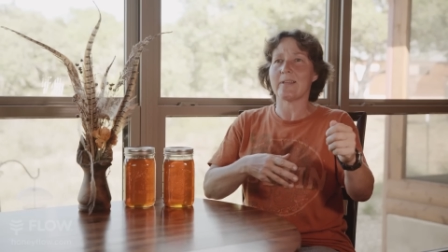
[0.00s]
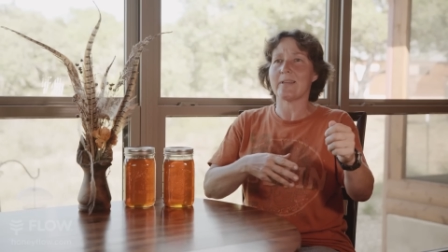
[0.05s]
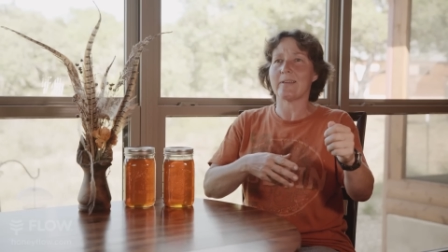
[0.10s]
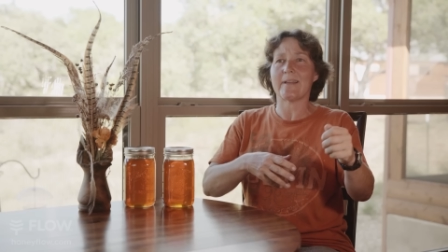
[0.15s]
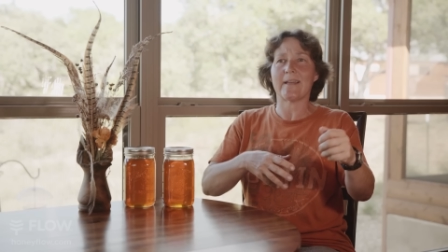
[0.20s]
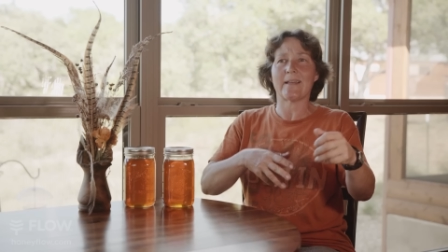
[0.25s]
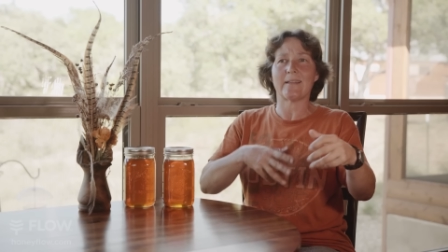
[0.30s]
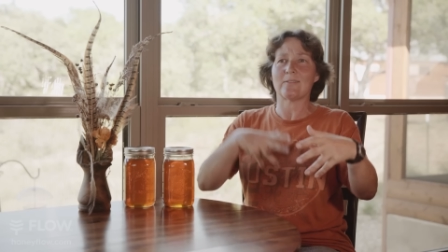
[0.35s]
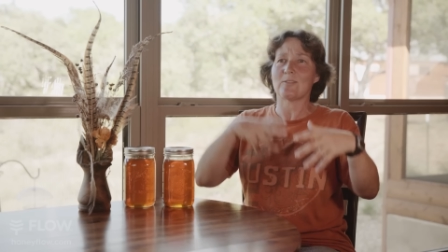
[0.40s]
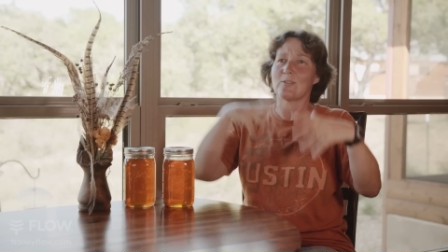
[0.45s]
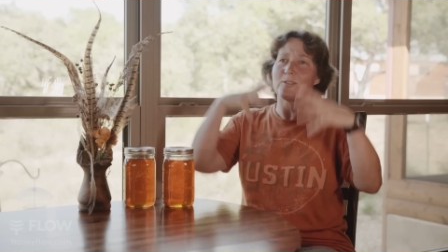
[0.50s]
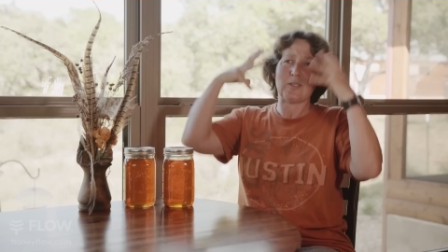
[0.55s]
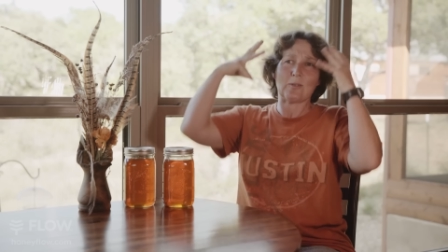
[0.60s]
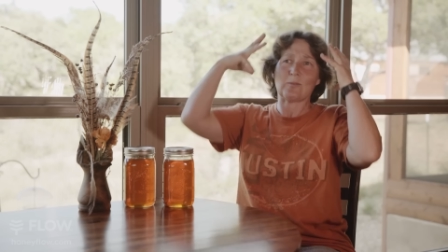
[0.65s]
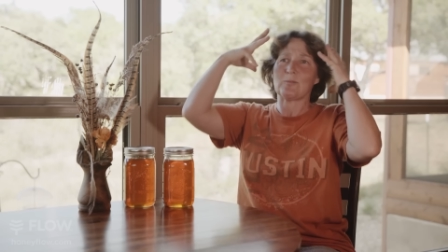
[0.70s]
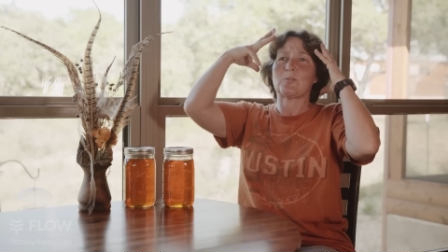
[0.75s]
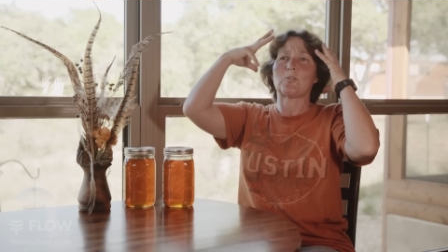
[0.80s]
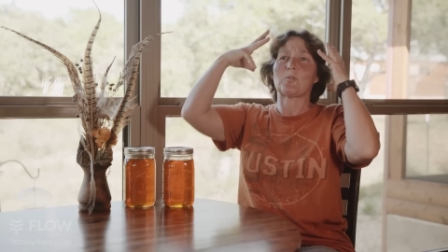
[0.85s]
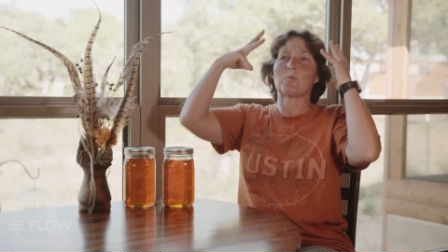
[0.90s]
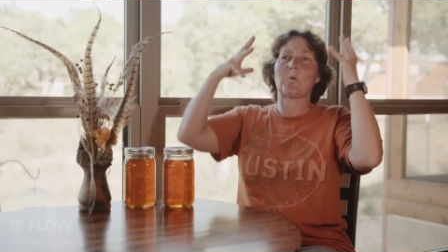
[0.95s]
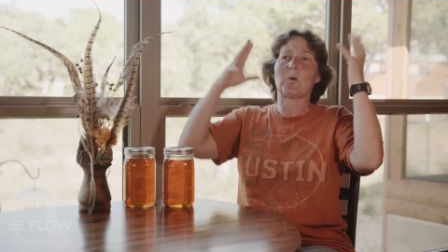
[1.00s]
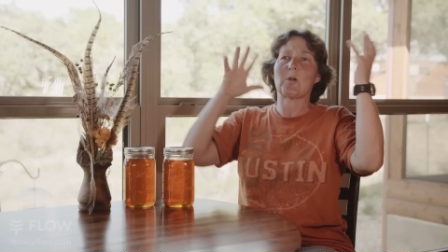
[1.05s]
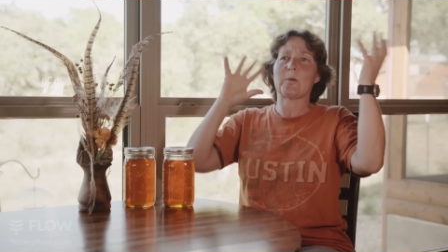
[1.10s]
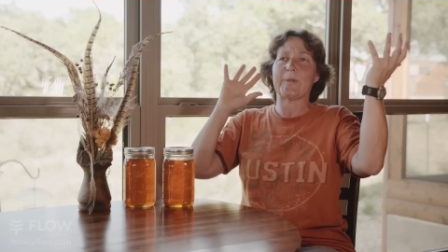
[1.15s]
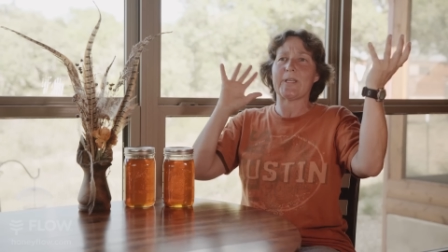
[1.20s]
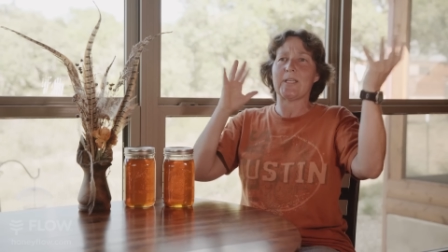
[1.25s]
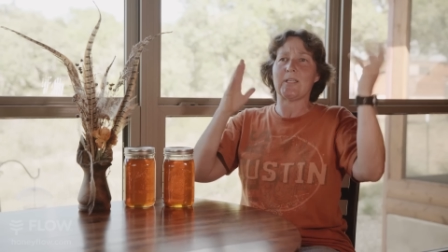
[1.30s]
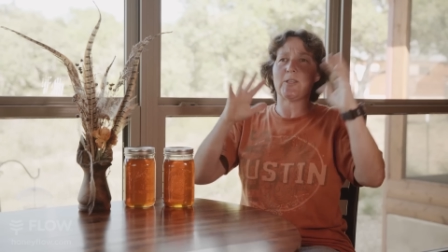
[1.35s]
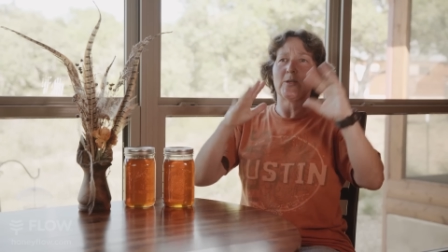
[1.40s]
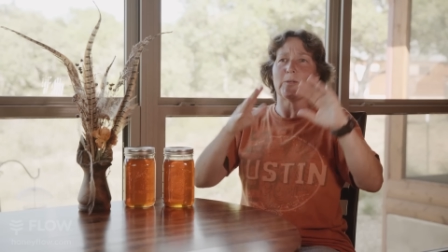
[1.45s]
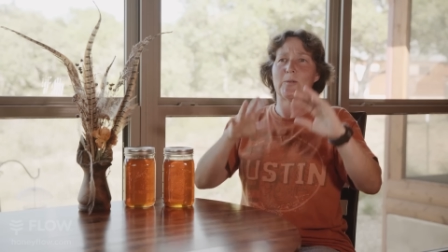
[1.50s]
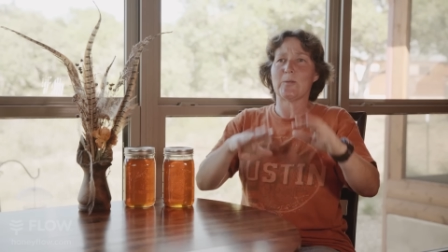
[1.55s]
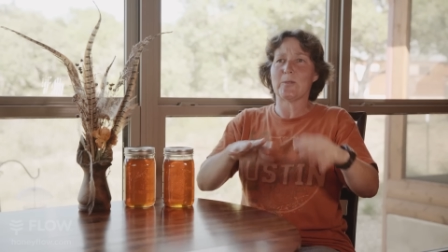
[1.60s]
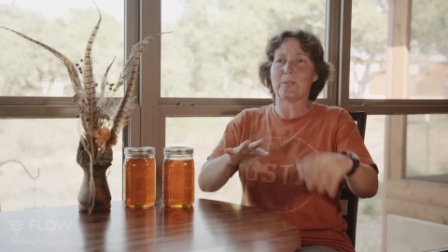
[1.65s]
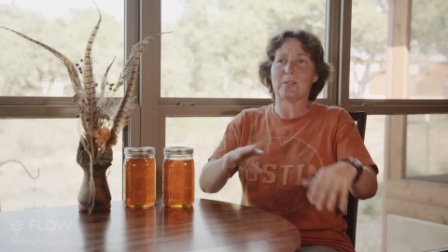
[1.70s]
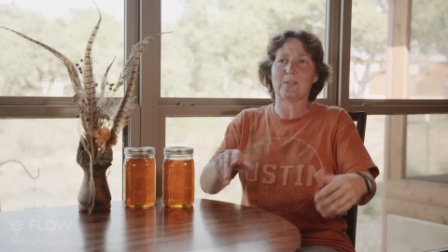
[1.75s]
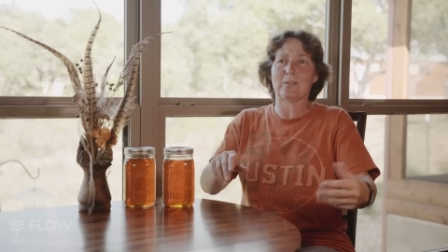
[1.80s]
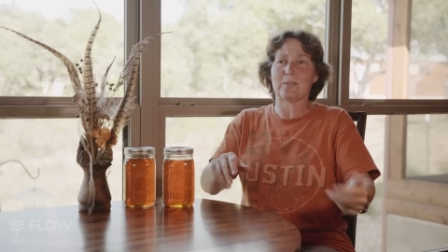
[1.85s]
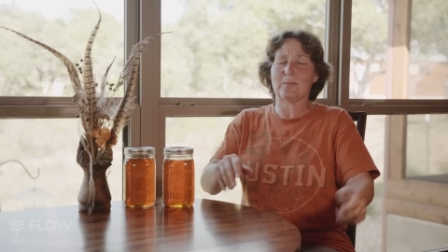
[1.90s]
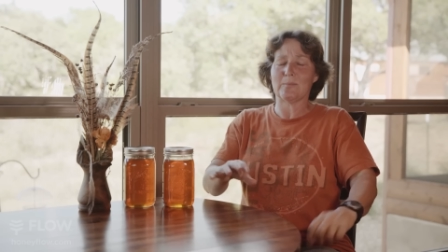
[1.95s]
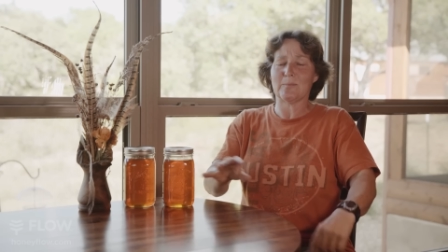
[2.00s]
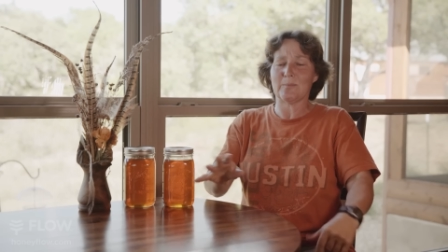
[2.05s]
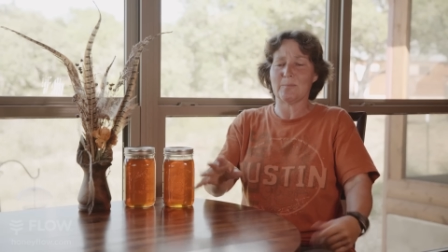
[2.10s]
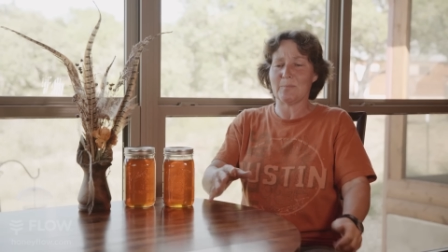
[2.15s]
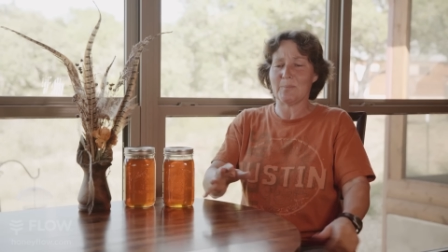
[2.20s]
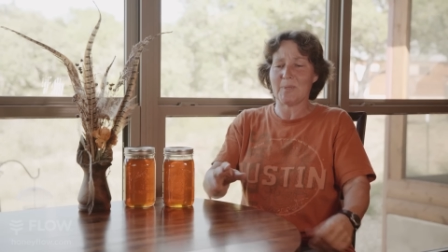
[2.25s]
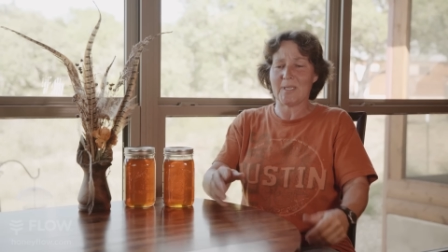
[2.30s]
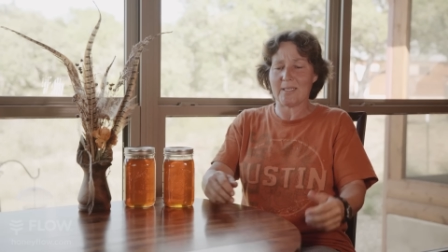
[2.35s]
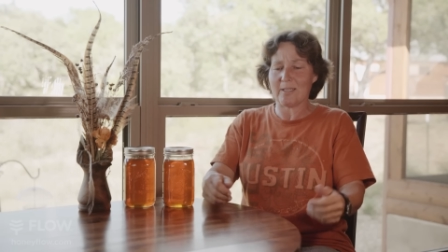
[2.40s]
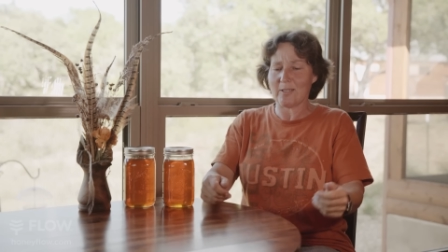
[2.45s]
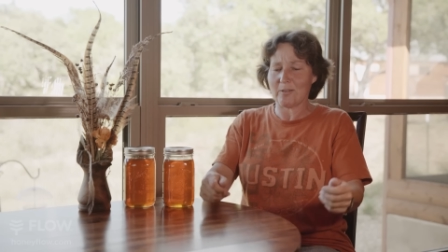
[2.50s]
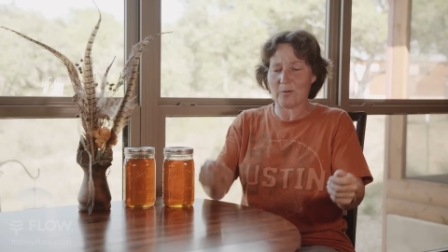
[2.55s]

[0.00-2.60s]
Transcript: They're not, you know, swarming you or being